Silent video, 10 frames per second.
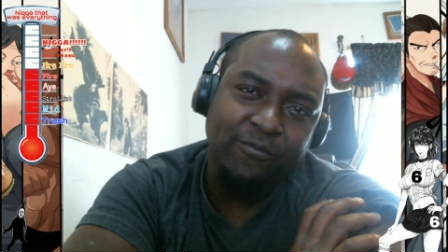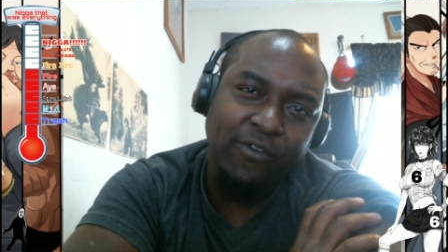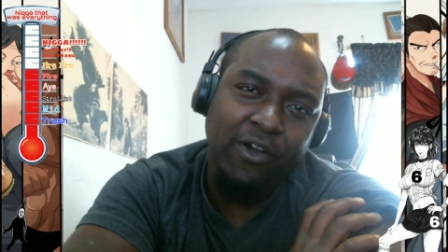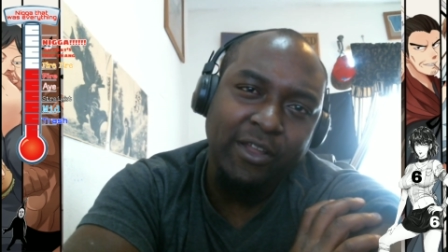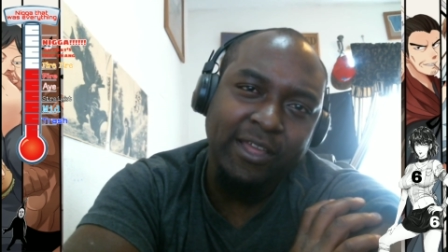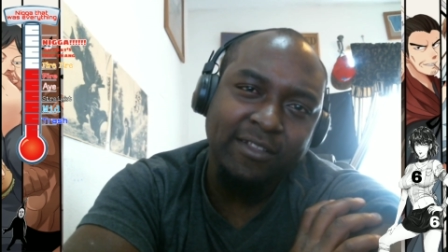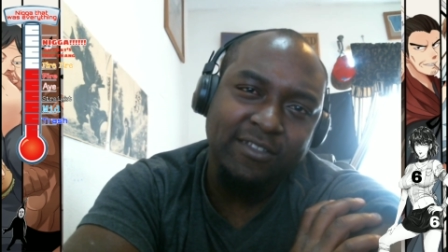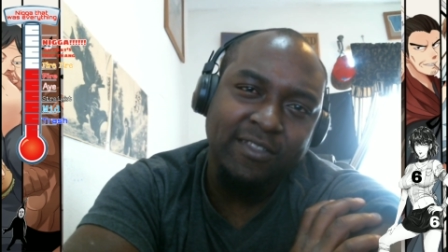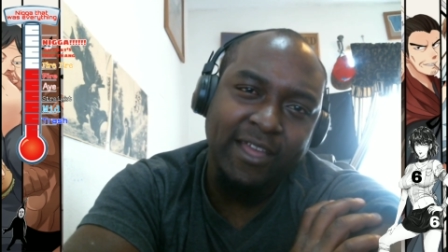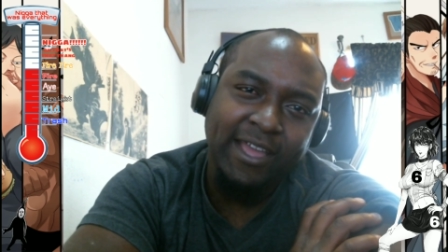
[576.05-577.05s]
falling
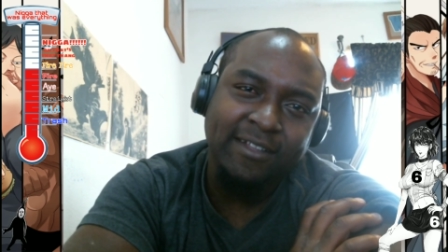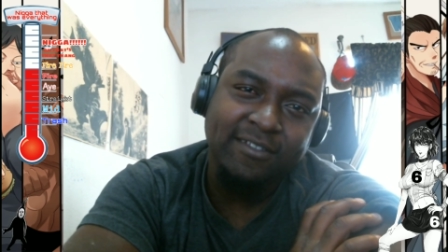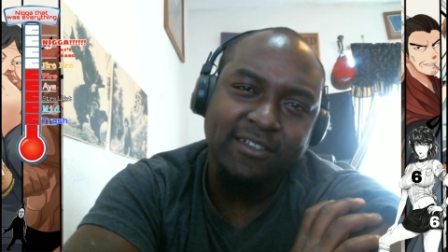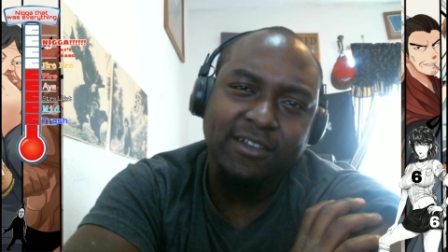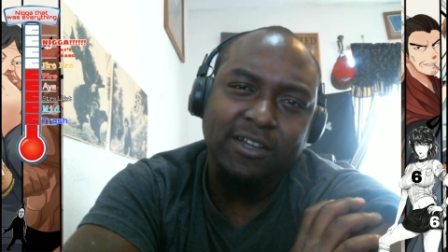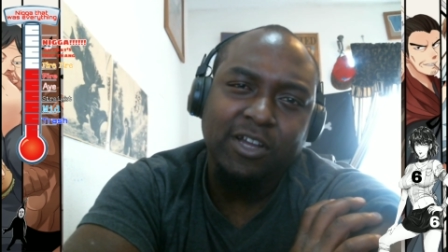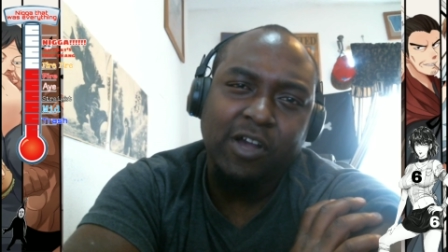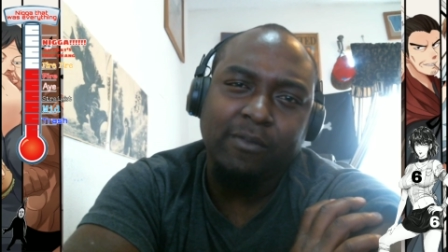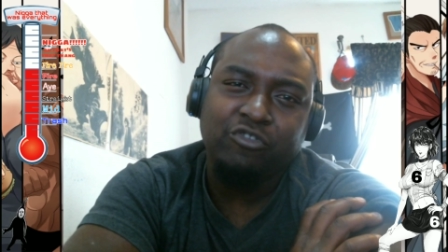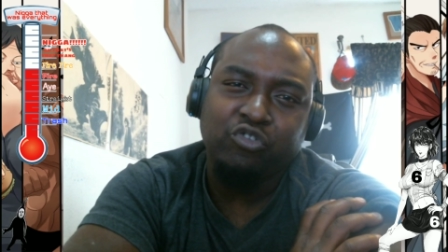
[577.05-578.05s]
into the hands
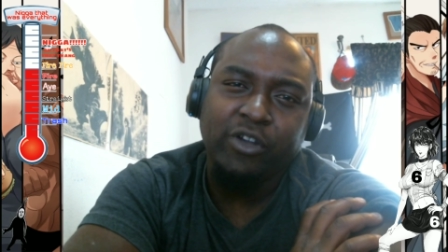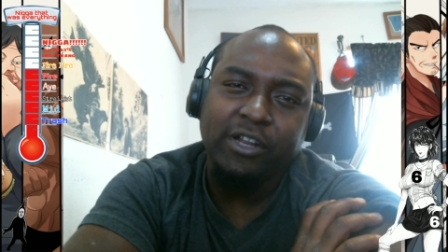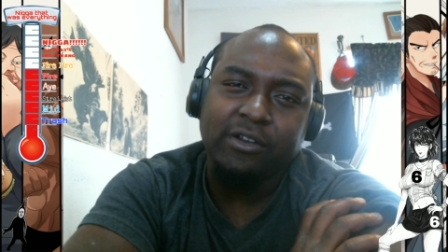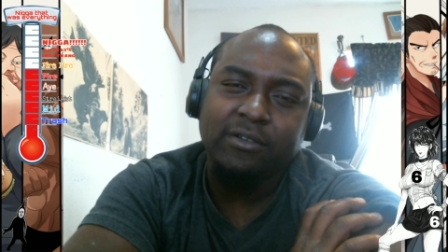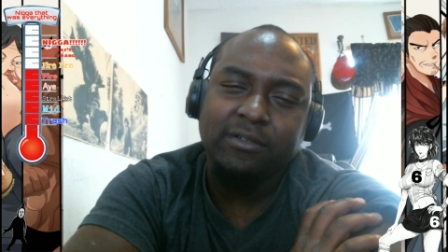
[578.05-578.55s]
of a traitor.